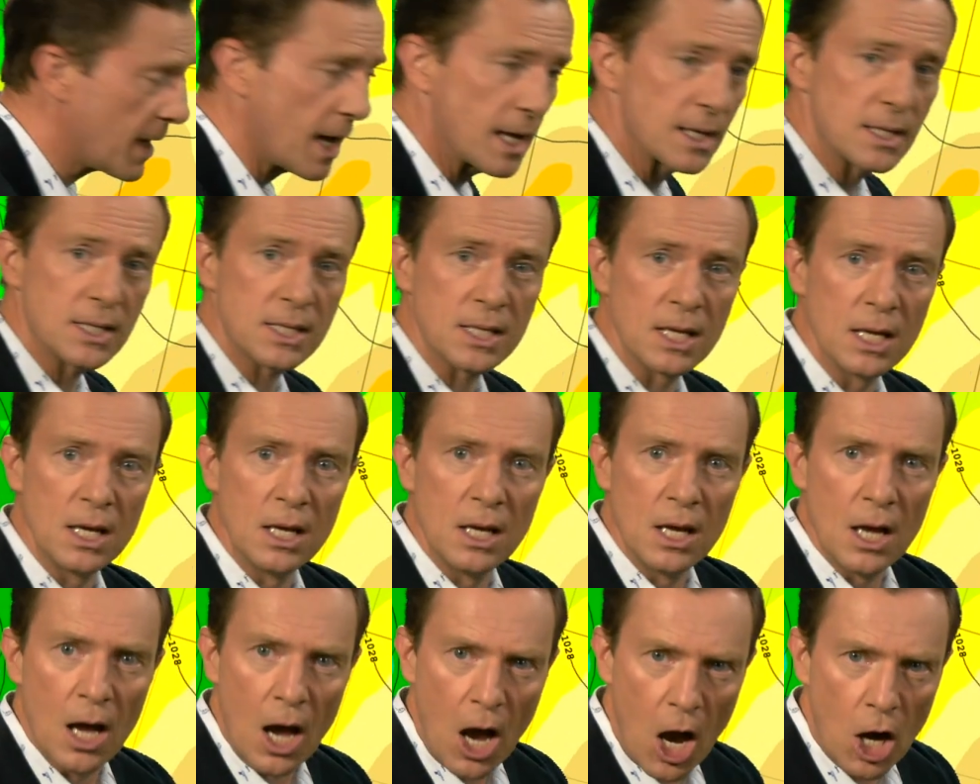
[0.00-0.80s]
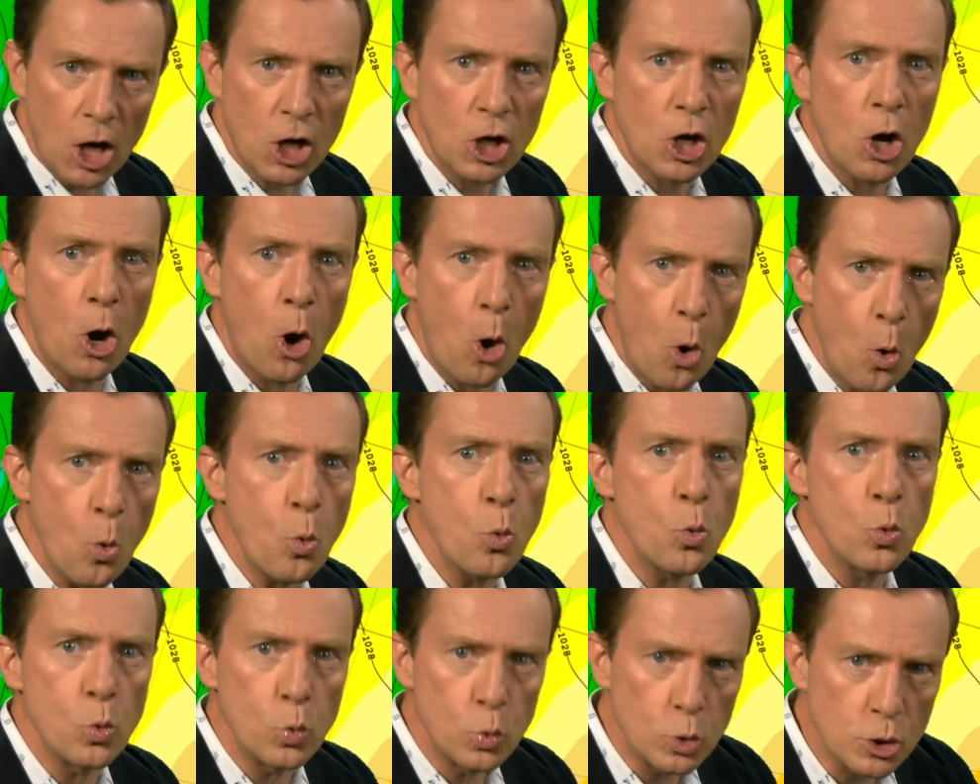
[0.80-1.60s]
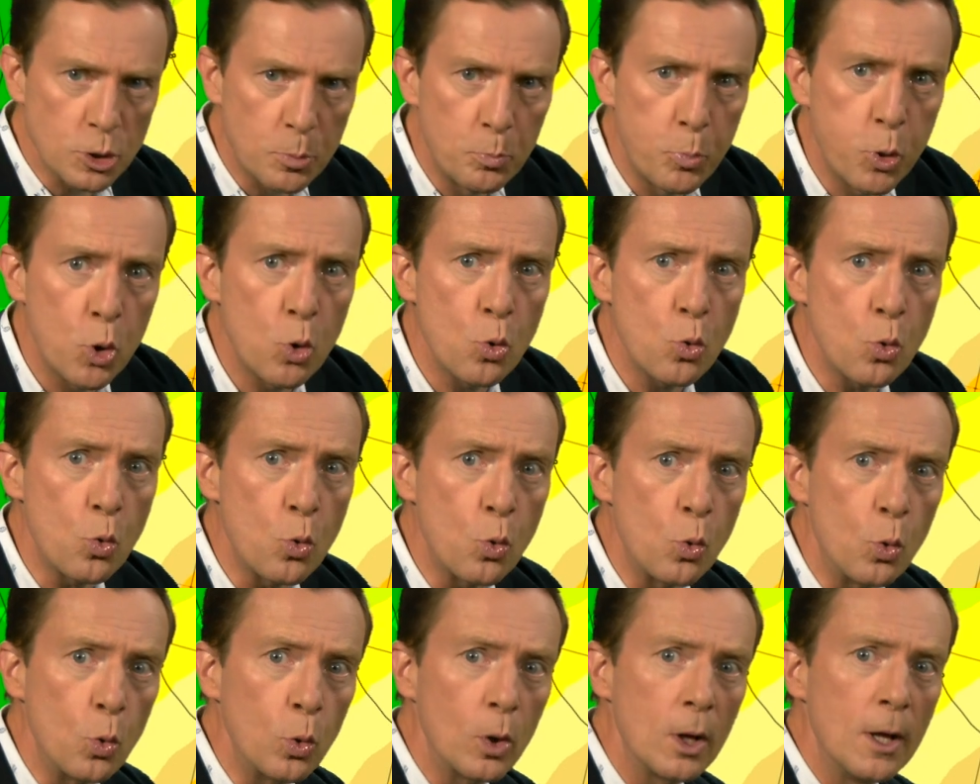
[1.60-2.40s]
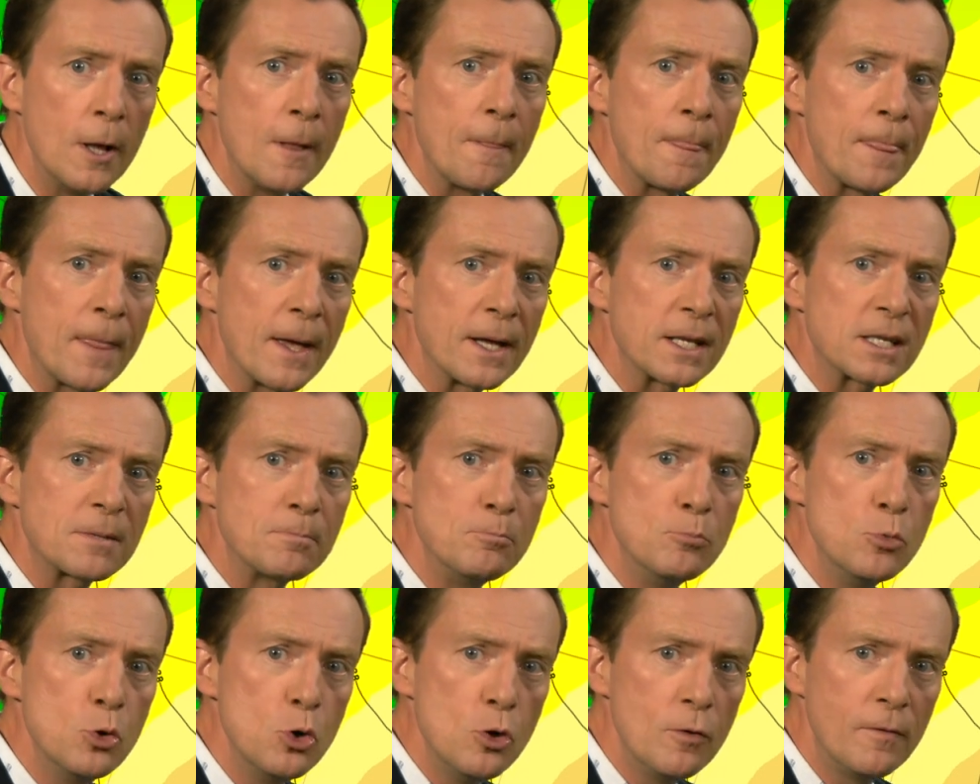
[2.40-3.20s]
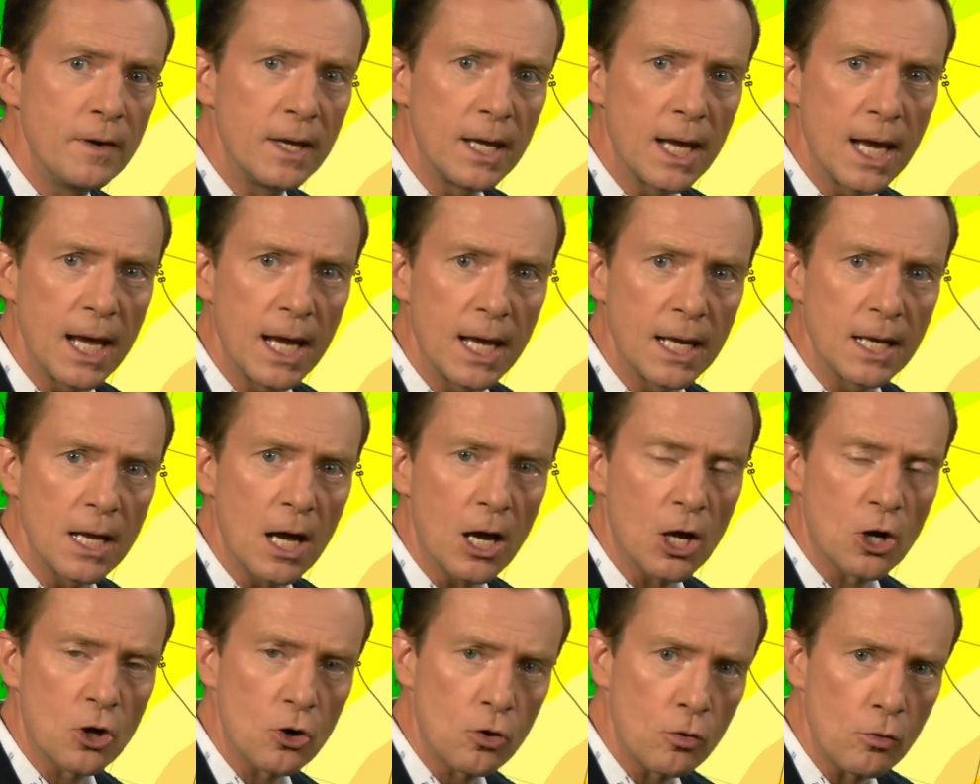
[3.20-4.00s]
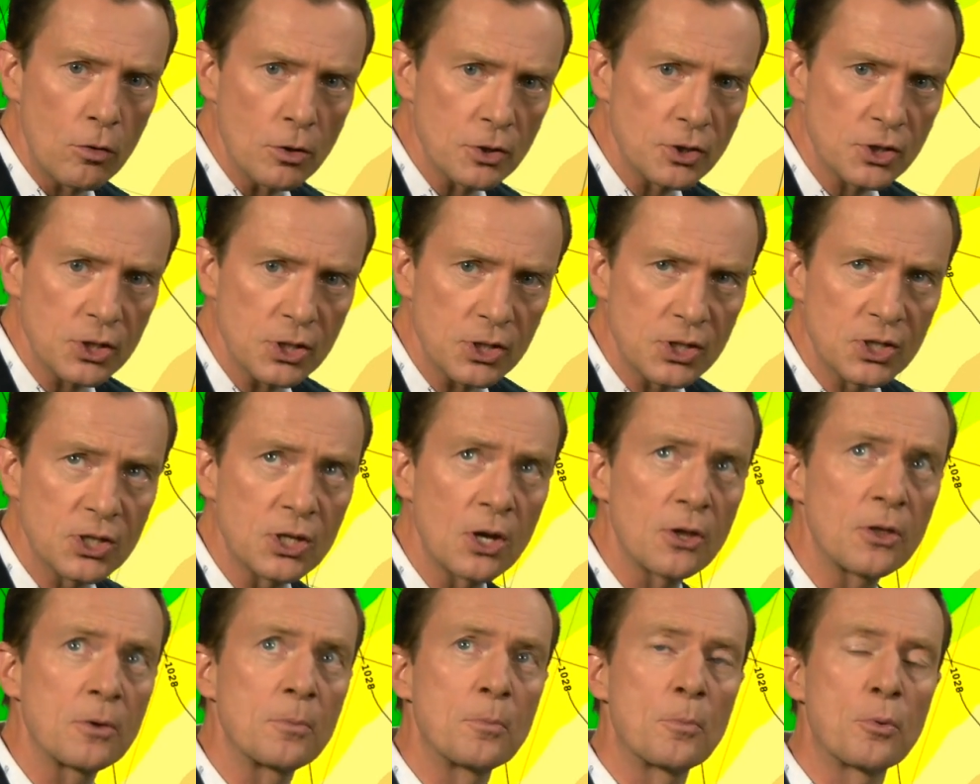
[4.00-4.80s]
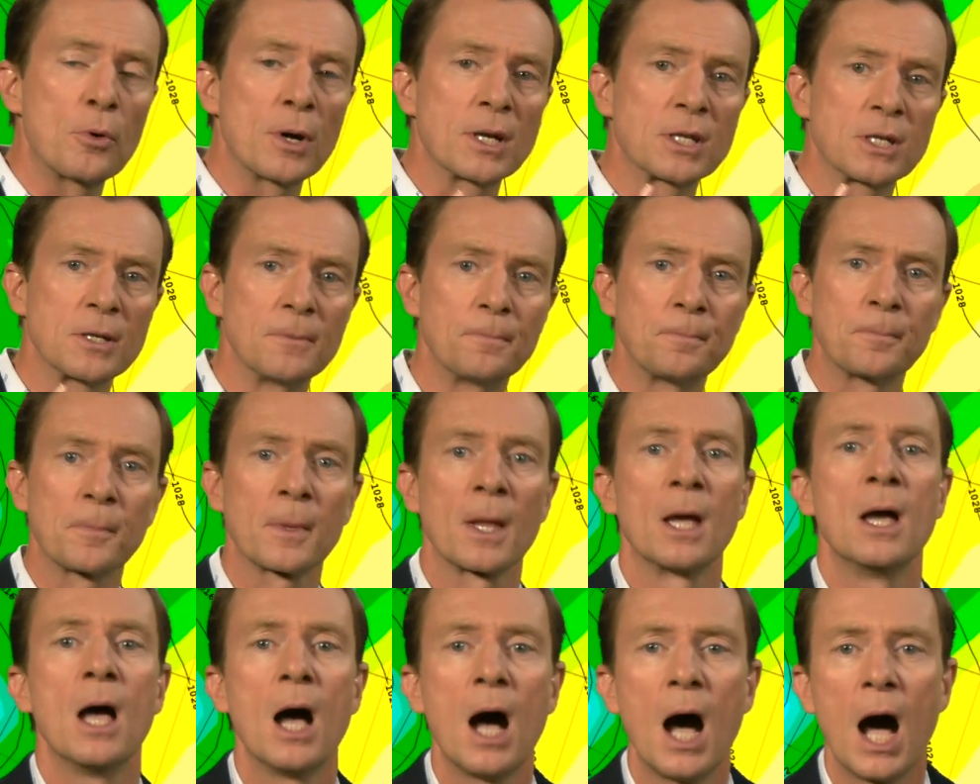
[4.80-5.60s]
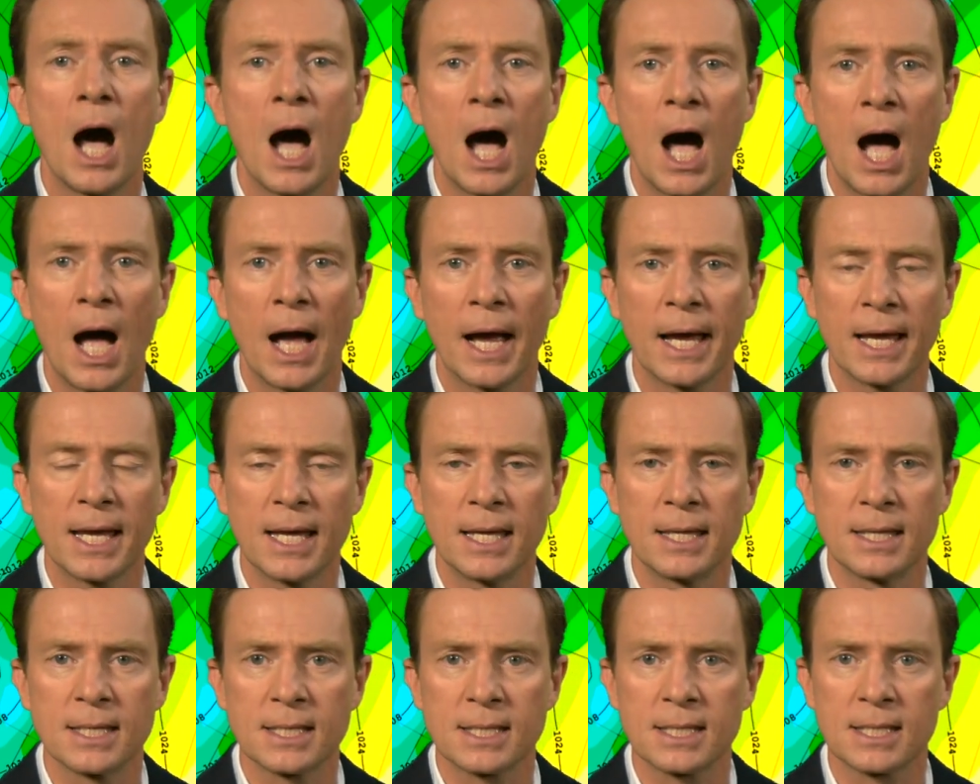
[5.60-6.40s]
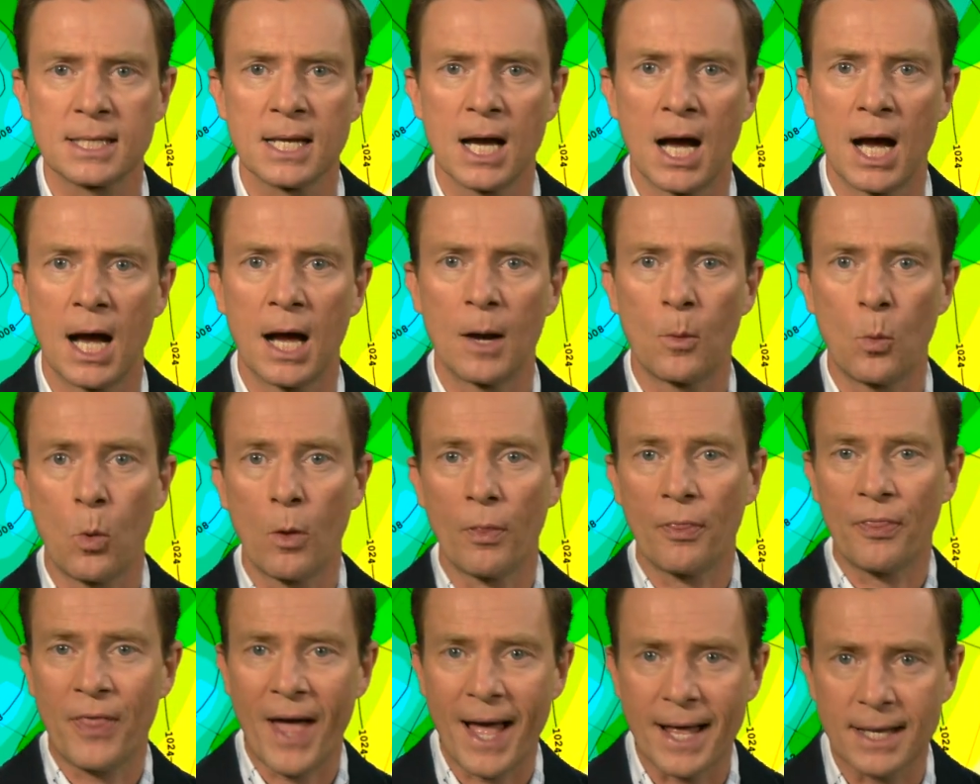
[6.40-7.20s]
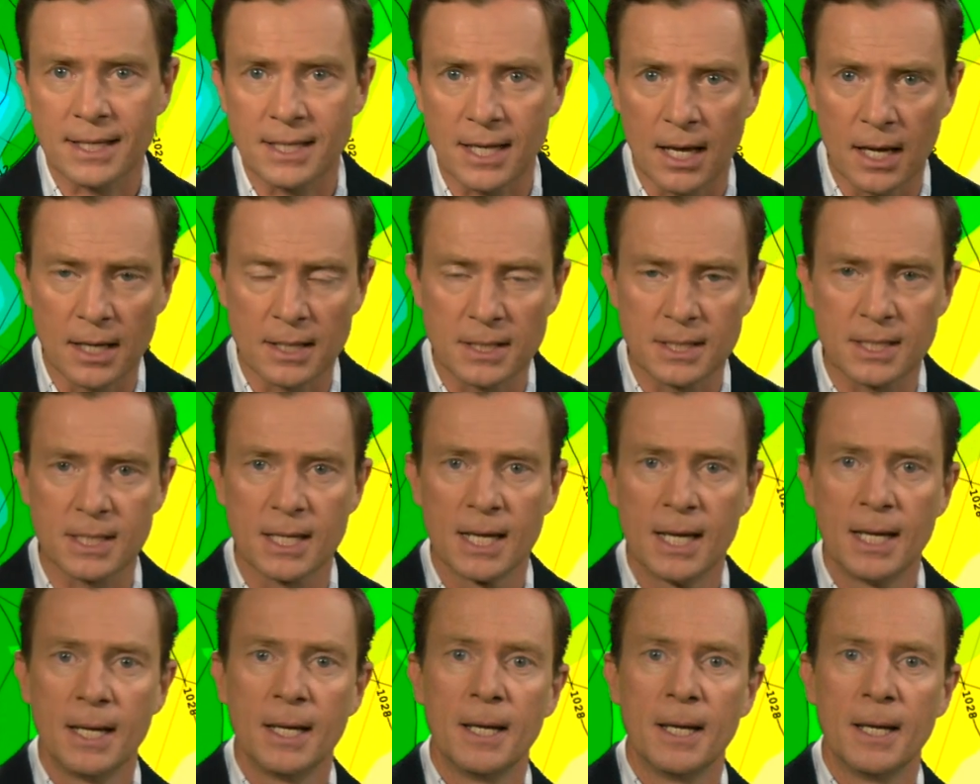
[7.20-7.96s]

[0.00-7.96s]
That's a cold pool that's moving in across southern Britain, high in the sky. And what that does,